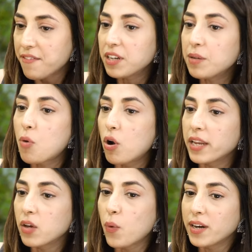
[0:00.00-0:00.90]
Every
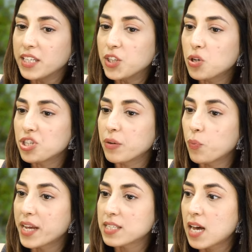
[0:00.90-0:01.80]
morning when he or she
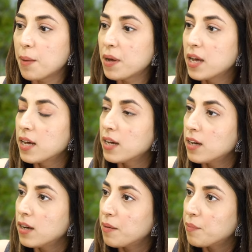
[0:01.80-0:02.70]
wakes up,
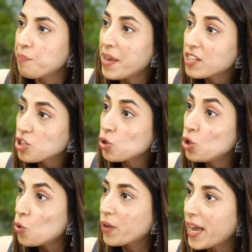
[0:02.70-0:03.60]
makes you
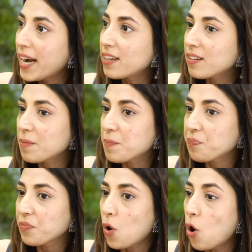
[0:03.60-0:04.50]
look at
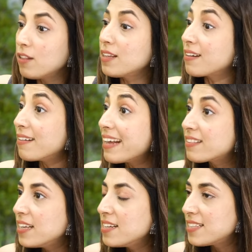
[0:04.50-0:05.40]
all the
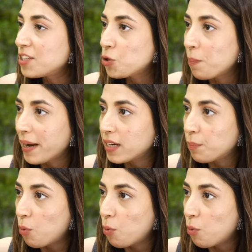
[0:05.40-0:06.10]
great things that you're made up